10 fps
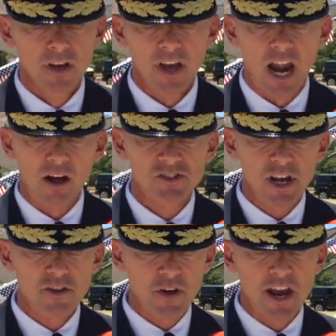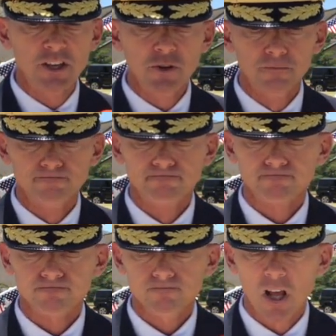and I'll say thank you.
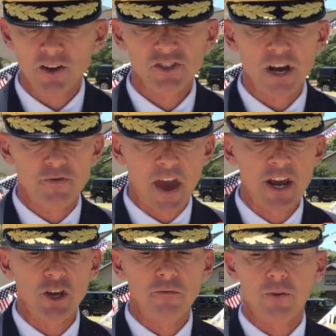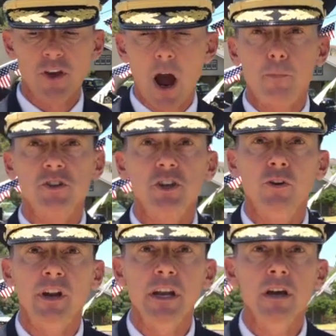I'll say thank you for the
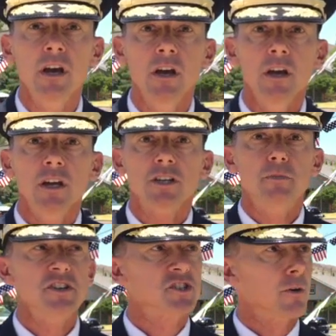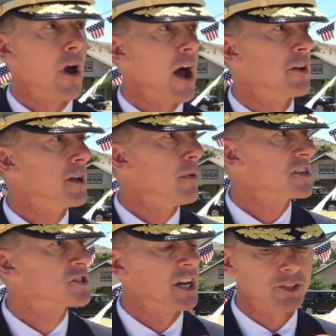opportunity to be surrounded by
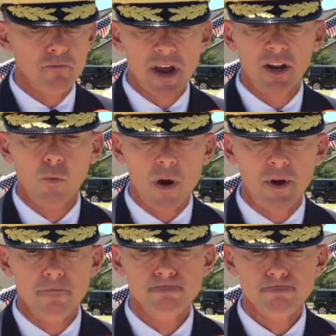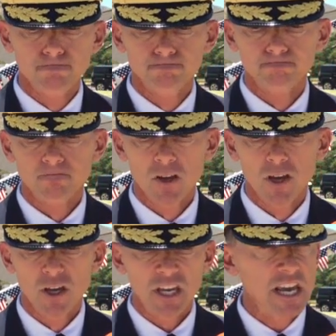such men and women,
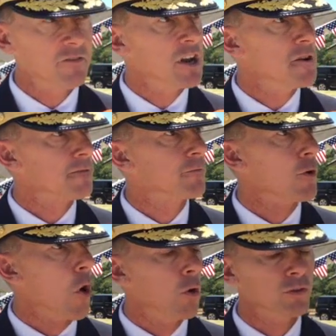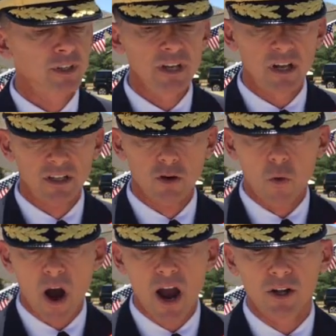even if for only a little
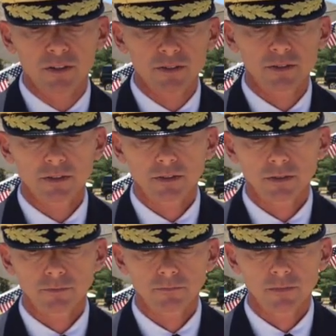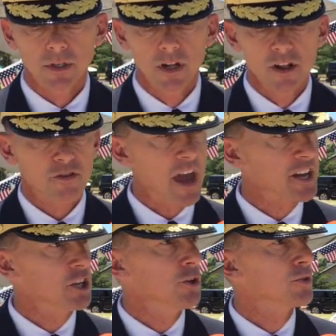while. Thank
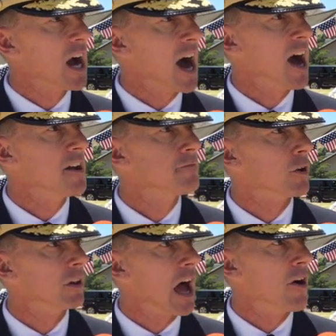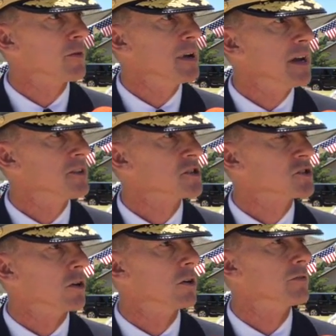you, God, for allowing me to
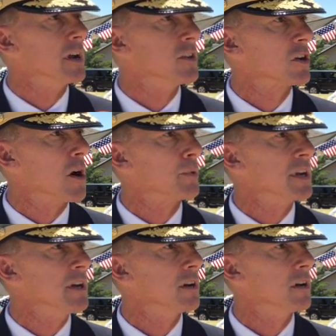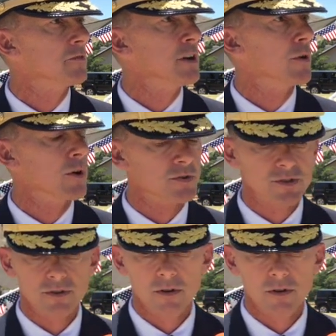serve in the company of heroes.